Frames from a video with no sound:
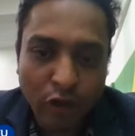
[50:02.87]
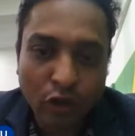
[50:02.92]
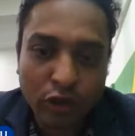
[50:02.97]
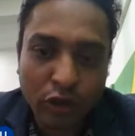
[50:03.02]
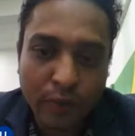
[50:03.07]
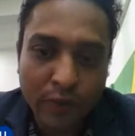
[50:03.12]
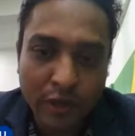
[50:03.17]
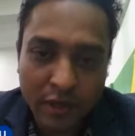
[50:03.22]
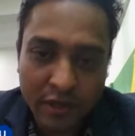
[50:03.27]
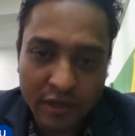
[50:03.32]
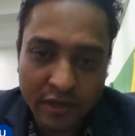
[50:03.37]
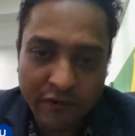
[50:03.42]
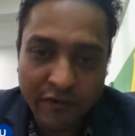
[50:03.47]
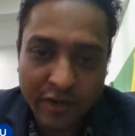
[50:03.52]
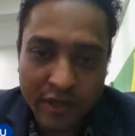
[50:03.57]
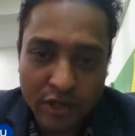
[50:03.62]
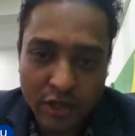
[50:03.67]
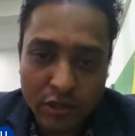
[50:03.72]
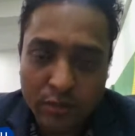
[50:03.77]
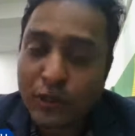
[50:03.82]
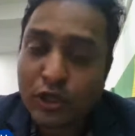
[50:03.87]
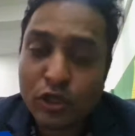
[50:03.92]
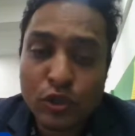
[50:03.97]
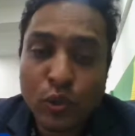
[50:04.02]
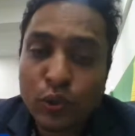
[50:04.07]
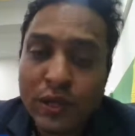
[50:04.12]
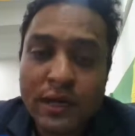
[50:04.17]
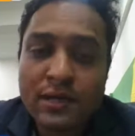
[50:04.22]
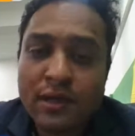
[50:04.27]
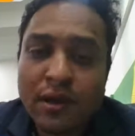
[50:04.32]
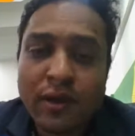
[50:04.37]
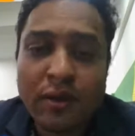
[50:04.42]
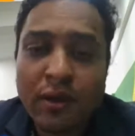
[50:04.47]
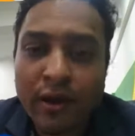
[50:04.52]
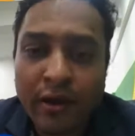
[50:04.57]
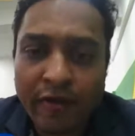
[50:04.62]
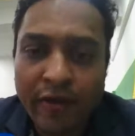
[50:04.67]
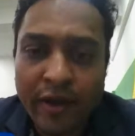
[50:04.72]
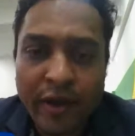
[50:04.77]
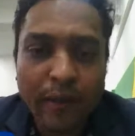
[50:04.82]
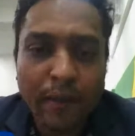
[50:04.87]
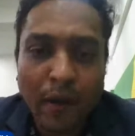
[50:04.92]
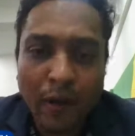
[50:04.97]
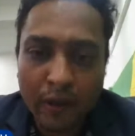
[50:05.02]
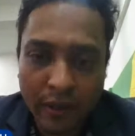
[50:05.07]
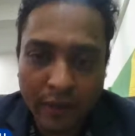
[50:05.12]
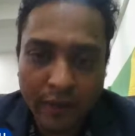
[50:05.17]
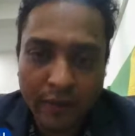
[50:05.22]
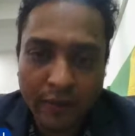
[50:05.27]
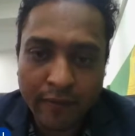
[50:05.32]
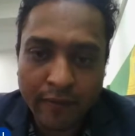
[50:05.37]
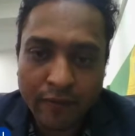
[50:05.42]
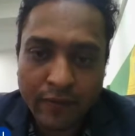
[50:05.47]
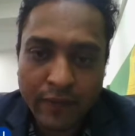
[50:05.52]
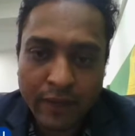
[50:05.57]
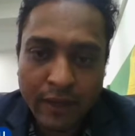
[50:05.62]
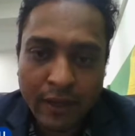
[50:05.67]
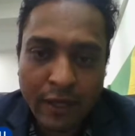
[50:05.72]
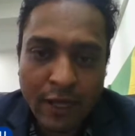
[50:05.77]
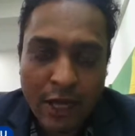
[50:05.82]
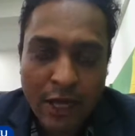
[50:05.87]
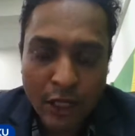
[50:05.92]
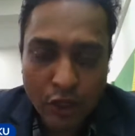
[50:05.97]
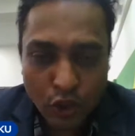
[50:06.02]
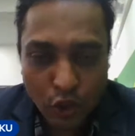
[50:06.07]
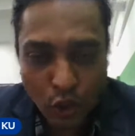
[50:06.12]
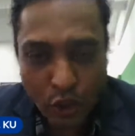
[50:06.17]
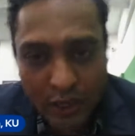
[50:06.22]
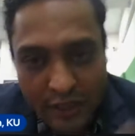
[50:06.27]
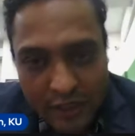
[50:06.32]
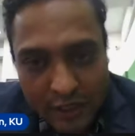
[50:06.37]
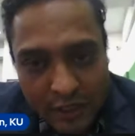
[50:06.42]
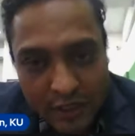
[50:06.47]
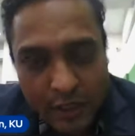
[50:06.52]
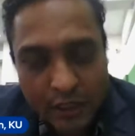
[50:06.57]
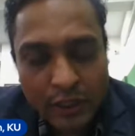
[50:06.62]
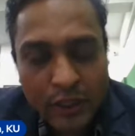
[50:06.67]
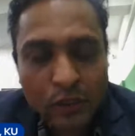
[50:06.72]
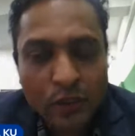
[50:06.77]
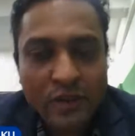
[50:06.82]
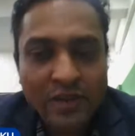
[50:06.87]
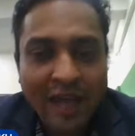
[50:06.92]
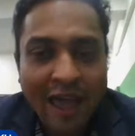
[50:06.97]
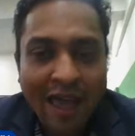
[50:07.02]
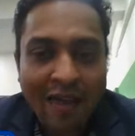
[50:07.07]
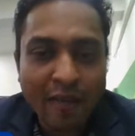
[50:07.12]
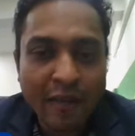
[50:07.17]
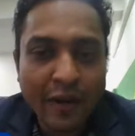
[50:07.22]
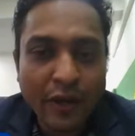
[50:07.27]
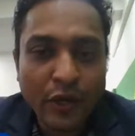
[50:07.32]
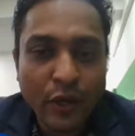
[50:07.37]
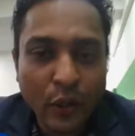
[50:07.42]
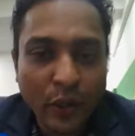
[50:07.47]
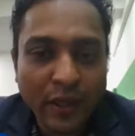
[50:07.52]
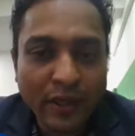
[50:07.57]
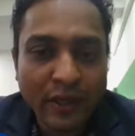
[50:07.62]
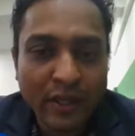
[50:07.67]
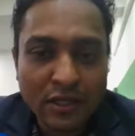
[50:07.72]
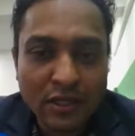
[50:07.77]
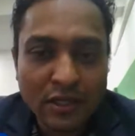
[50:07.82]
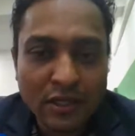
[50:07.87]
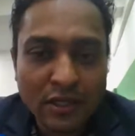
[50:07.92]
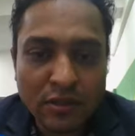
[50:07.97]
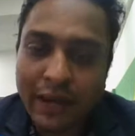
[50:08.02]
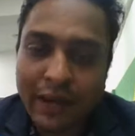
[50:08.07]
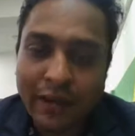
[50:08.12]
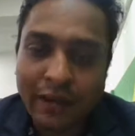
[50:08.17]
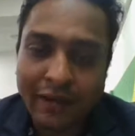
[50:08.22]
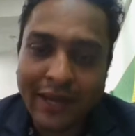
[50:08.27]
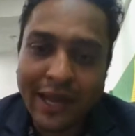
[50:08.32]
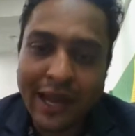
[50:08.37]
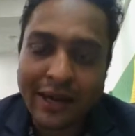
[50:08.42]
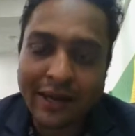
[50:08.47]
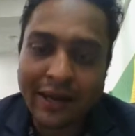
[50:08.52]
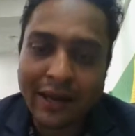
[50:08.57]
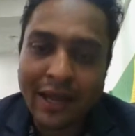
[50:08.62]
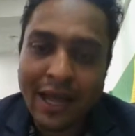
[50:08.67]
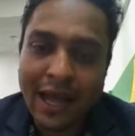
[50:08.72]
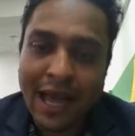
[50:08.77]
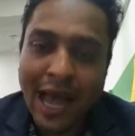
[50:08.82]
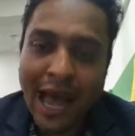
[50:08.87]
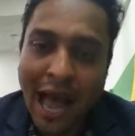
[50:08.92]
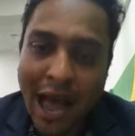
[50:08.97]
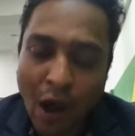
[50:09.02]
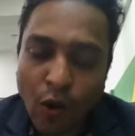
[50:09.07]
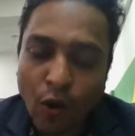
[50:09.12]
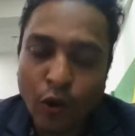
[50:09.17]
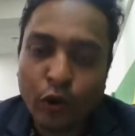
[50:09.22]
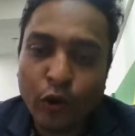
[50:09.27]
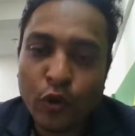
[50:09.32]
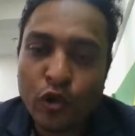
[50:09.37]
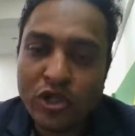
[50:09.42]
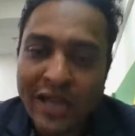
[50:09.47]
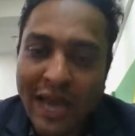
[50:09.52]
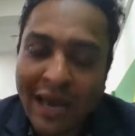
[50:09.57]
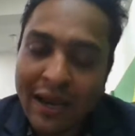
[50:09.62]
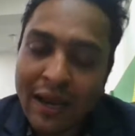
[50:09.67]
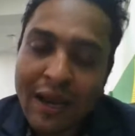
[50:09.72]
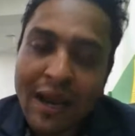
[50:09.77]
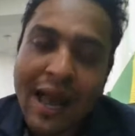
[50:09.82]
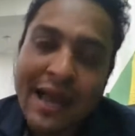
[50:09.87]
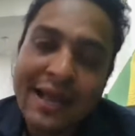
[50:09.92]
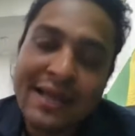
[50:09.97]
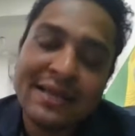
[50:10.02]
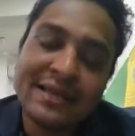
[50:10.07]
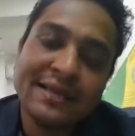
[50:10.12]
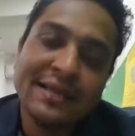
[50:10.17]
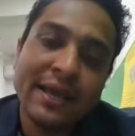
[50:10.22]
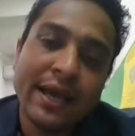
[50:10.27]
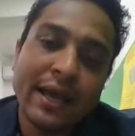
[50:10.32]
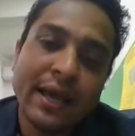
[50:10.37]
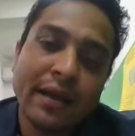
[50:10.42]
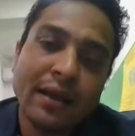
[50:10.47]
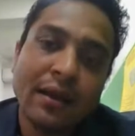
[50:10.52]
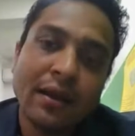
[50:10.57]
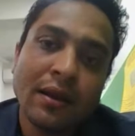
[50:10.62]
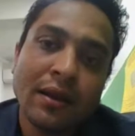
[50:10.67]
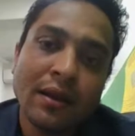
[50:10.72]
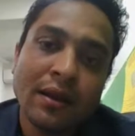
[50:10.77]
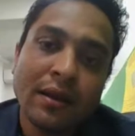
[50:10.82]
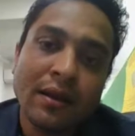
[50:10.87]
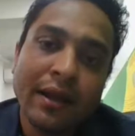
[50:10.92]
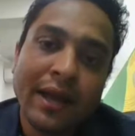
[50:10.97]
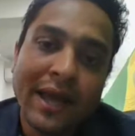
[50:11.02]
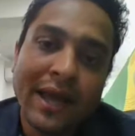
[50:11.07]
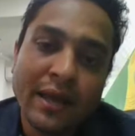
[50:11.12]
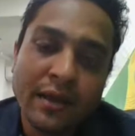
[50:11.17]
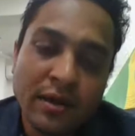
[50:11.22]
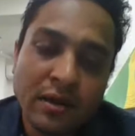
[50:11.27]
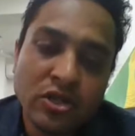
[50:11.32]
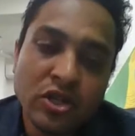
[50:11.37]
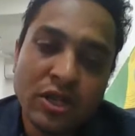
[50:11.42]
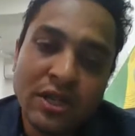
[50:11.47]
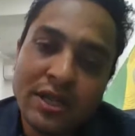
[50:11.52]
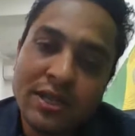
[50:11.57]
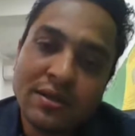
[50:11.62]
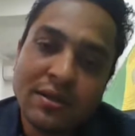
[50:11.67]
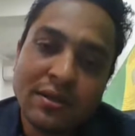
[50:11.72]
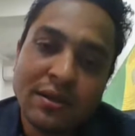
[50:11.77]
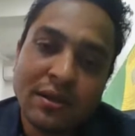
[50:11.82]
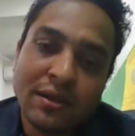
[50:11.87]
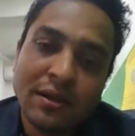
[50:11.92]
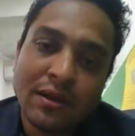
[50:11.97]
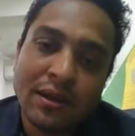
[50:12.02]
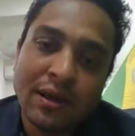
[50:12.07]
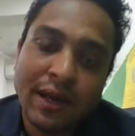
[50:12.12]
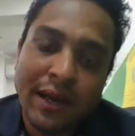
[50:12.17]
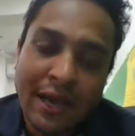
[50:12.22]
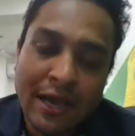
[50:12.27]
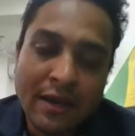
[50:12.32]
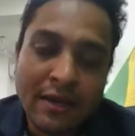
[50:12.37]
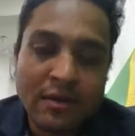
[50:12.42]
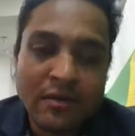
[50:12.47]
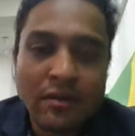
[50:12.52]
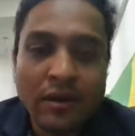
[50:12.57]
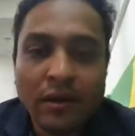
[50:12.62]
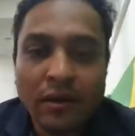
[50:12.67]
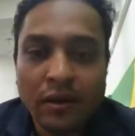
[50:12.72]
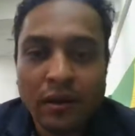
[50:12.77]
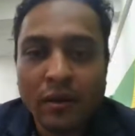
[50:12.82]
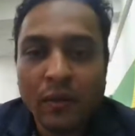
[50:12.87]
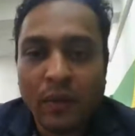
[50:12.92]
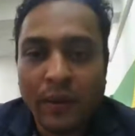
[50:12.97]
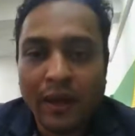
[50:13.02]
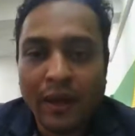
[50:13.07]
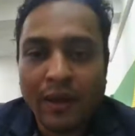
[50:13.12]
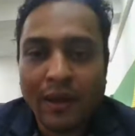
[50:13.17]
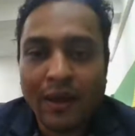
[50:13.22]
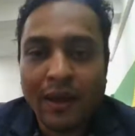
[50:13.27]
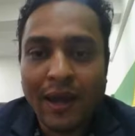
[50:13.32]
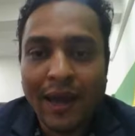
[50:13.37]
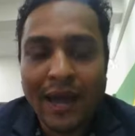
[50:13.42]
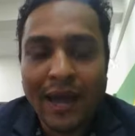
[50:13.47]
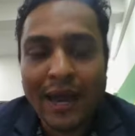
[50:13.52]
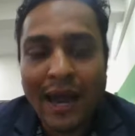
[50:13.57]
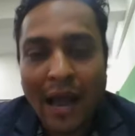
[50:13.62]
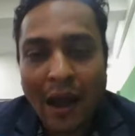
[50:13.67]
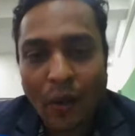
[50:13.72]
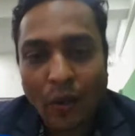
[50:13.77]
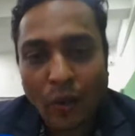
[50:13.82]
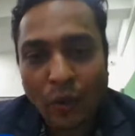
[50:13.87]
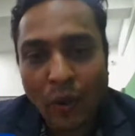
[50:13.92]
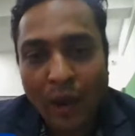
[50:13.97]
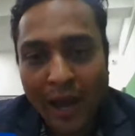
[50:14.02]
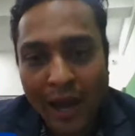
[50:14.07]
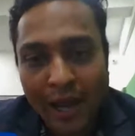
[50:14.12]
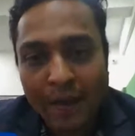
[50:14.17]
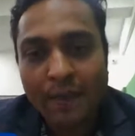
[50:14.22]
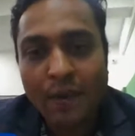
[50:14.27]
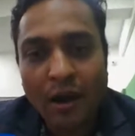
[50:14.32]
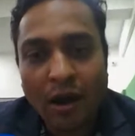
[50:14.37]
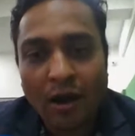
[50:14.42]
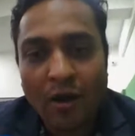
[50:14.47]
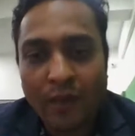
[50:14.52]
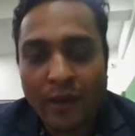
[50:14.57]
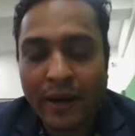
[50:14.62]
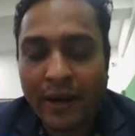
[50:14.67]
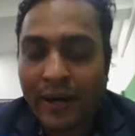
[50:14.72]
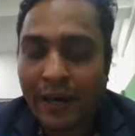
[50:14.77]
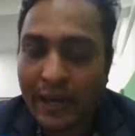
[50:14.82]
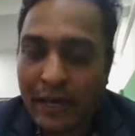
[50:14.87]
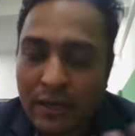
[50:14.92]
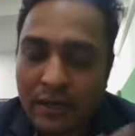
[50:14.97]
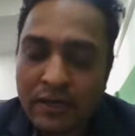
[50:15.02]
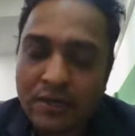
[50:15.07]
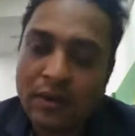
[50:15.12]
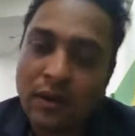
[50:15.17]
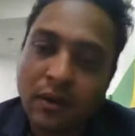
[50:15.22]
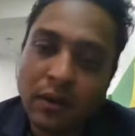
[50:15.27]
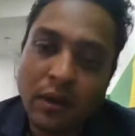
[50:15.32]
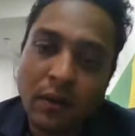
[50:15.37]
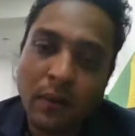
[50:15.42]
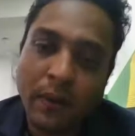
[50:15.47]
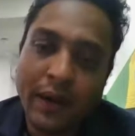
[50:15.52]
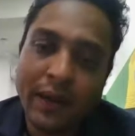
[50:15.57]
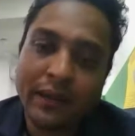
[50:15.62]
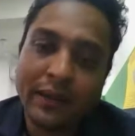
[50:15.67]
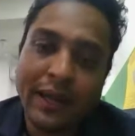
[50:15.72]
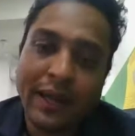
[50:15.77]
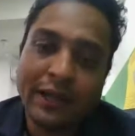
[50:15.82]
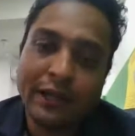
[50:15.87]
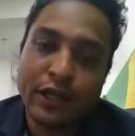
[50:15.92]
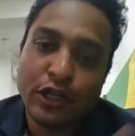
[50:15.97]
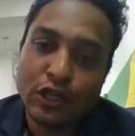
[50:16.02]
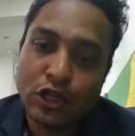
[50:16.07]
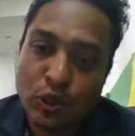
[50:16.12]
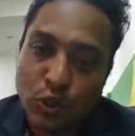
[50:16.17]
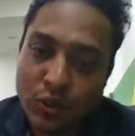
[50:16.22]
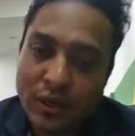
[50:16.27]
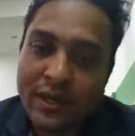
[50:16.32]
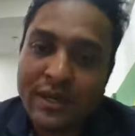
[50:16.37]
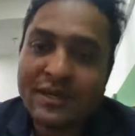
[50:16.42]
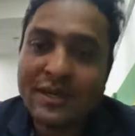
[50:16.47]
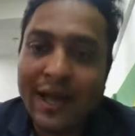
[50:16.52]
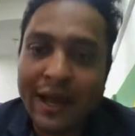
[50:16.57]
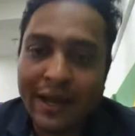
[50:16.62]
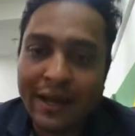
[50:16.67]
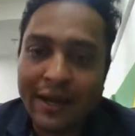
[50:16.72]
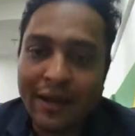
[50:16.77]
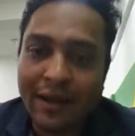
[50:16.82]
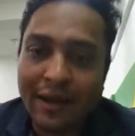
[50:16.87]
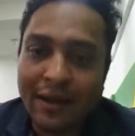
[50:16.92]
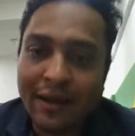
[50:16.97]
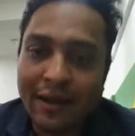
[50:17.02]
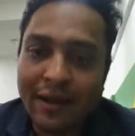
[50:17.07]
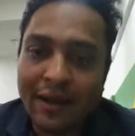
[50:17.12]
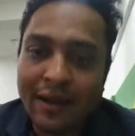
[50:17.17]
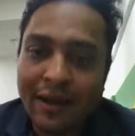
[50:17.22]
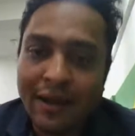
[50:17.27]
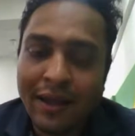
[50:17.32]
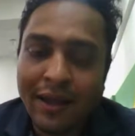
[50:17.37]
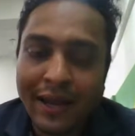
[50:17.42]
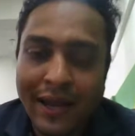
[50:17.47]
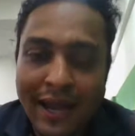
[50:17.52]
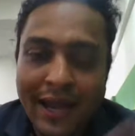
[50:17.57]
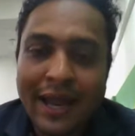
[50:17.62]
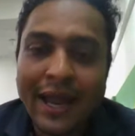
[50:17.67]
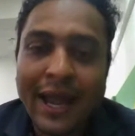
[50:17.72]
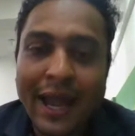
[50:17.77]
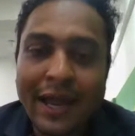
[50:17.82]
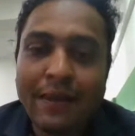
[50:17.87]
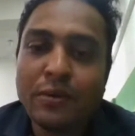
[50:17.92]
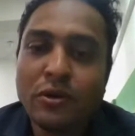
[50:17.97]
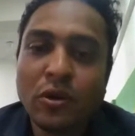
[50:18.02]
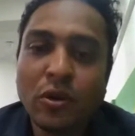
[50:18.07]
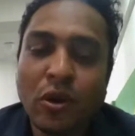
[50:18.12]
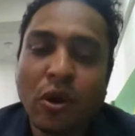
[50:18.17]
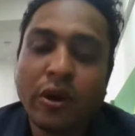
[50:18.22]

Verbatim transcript: for the entrepreneurship ventures but students are not aware about it so institutes have been doing this bit that how to channelize their energies in a certain way and how to help government in a certain way that the students idea can help to